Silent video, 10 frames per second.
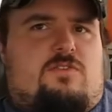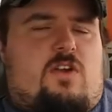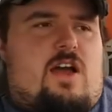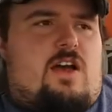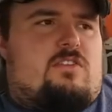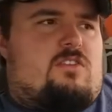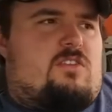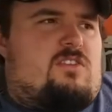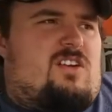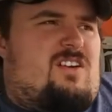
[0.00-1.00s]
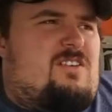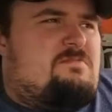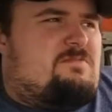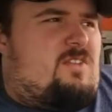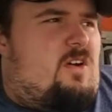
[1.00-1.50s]
are on top,
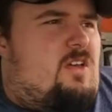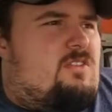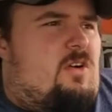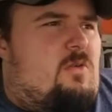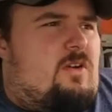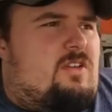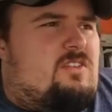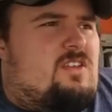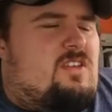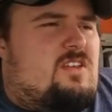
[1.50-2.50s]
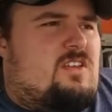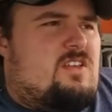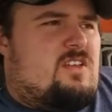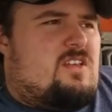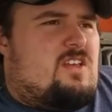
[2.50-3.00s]
as always.
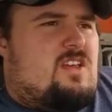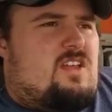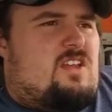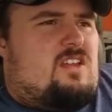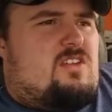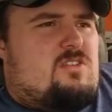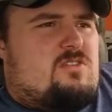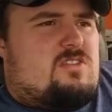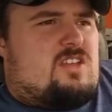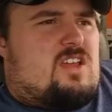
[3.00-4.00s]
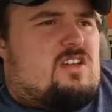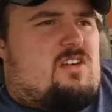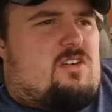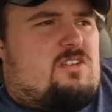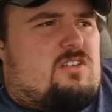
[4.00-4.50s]
And then here's that
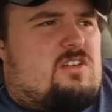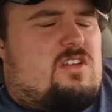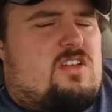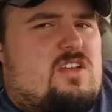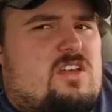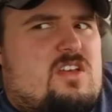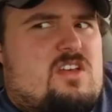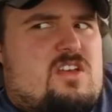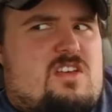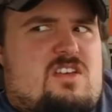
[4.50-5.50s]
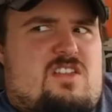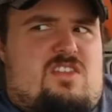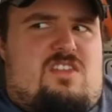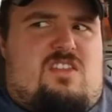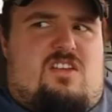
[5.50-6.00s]
carton.
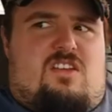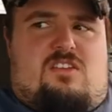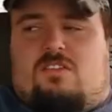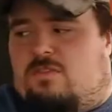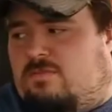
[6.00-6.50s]
There it is.